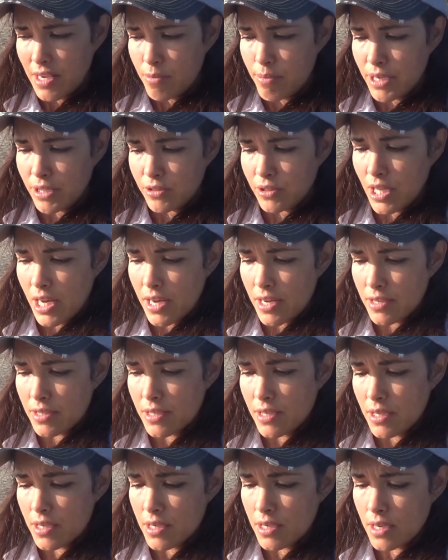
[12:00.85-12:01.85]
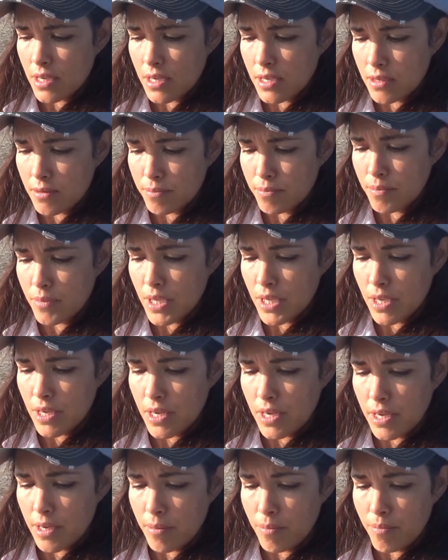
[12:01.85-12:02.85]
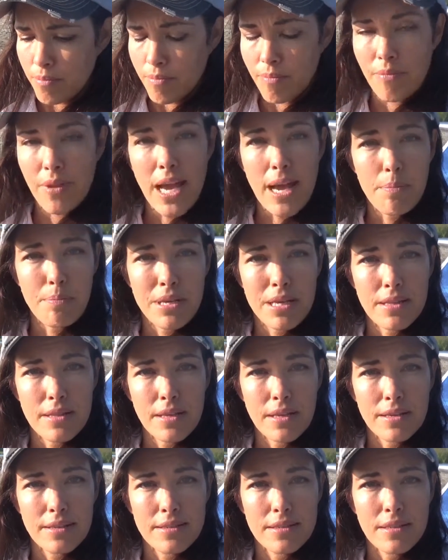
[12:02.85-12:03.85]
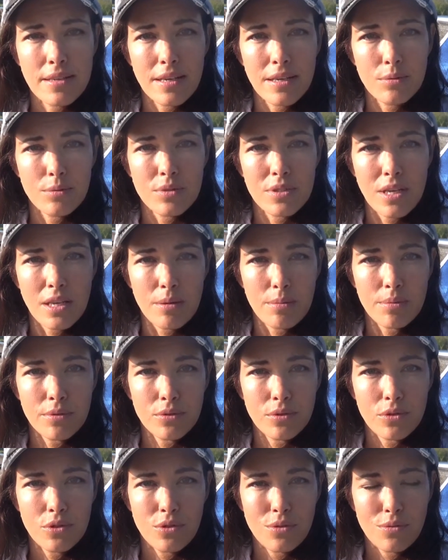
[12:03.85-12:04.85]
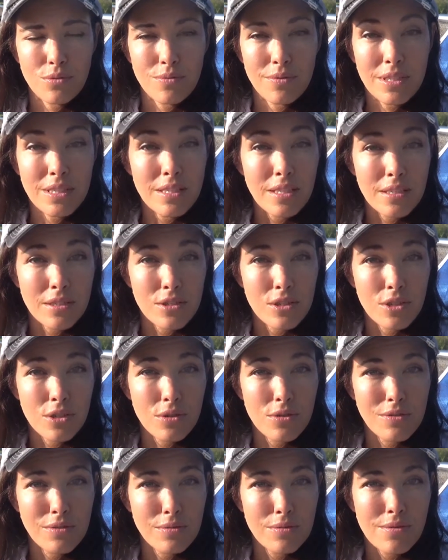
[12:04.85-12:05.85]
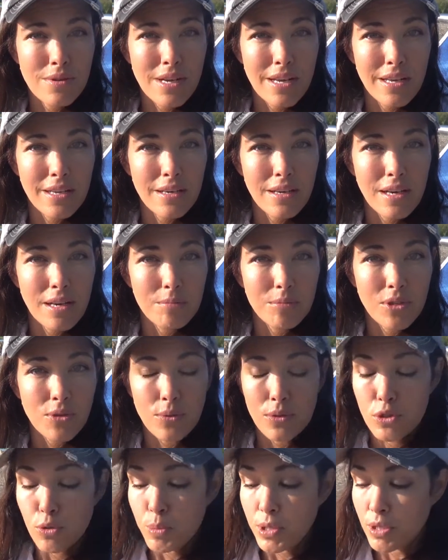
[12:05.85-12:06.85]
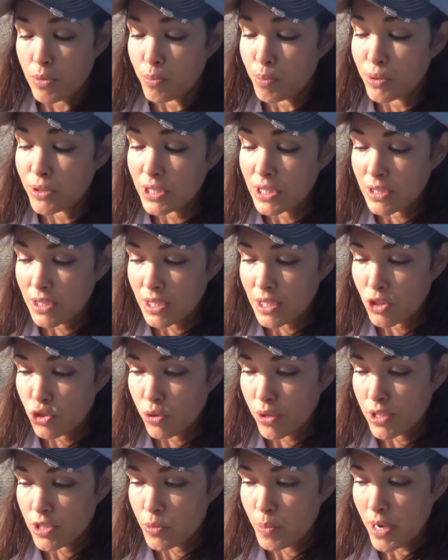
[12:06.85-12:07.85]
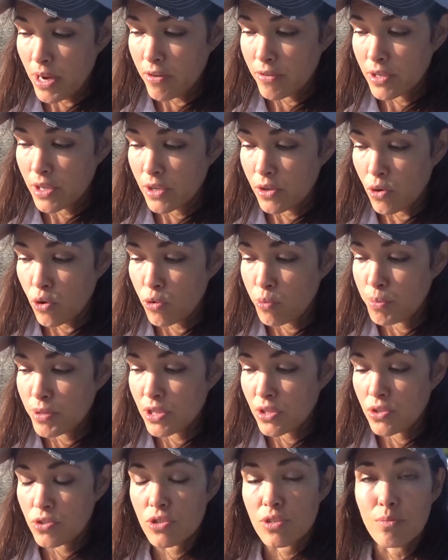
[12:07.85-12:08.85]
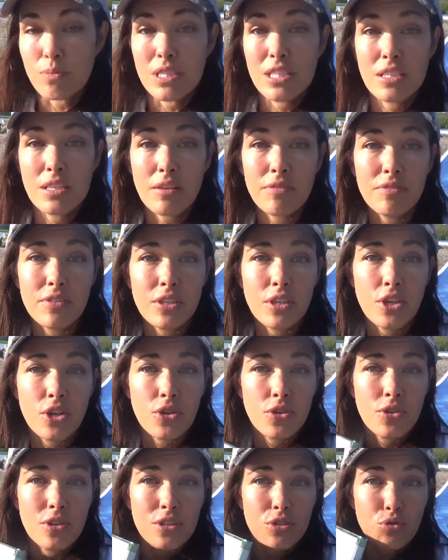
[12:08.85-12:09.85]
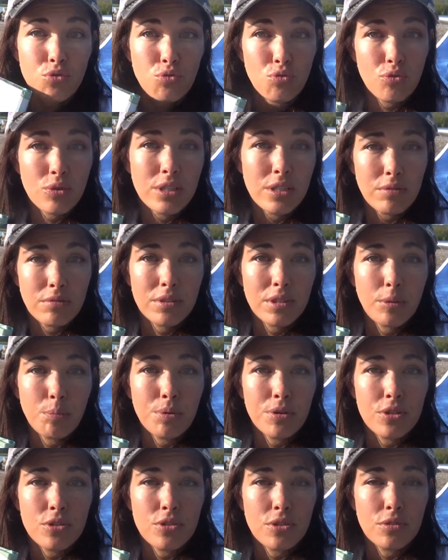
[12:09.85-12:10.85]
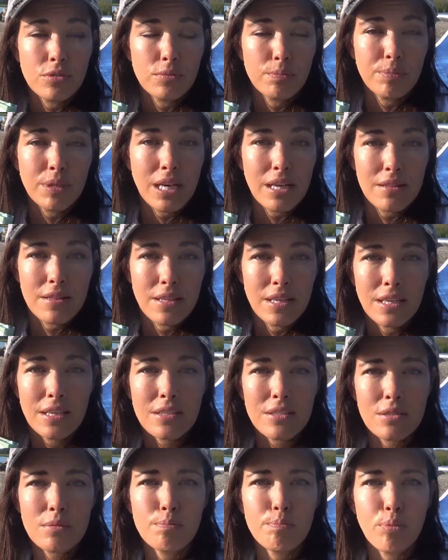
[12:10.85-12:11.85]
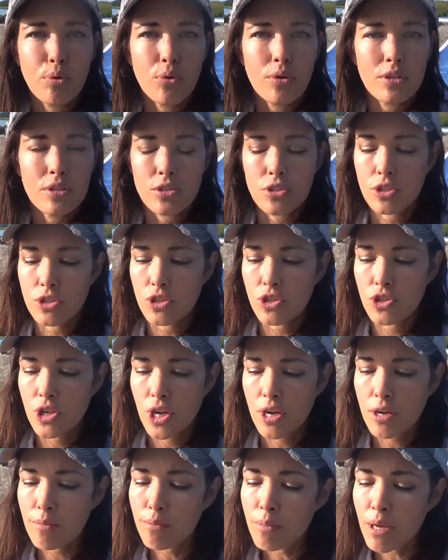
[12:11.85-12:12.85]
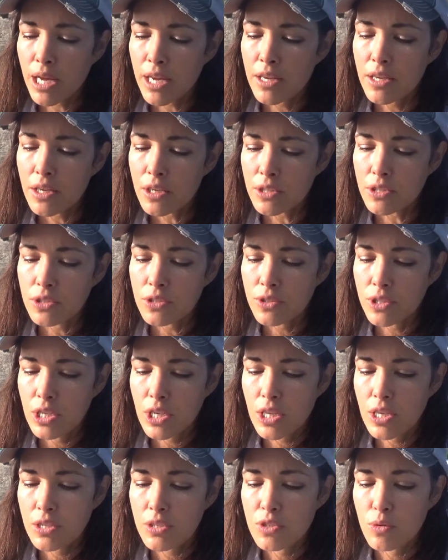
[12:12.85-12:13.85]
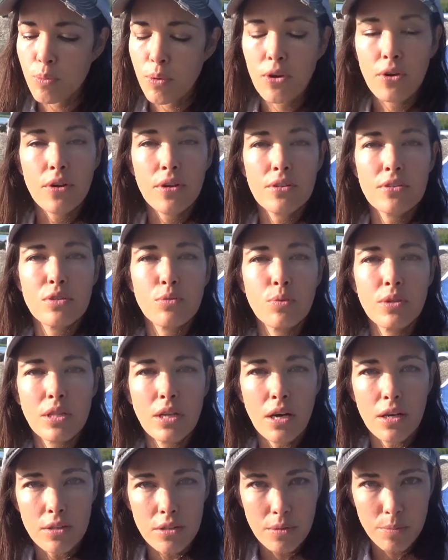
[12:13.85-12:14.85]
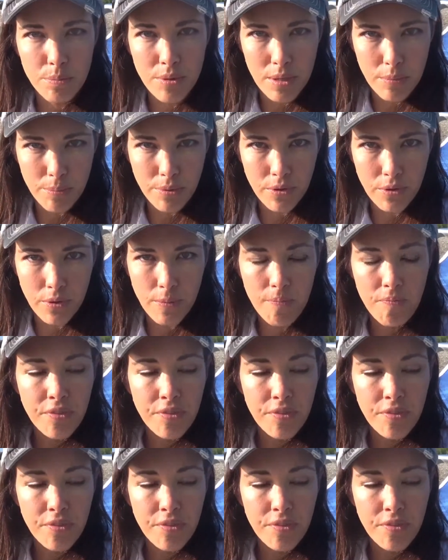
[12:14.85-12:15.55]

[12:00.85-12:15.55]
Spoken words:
about that. I'm happy that I was able to read that to you, and I'm going to be completely transparent and open. There's some stuff in here that's really, really personal, but I think it's important to share my Kundalini experience with other people